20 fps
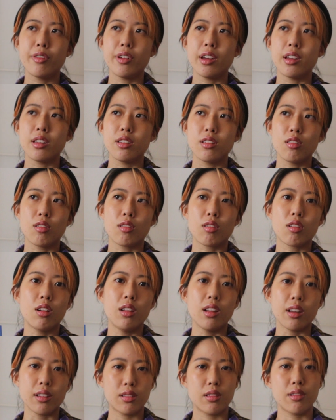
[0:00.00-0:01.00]
and your
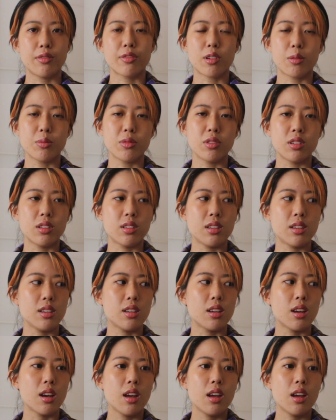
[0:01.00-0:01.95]
collective community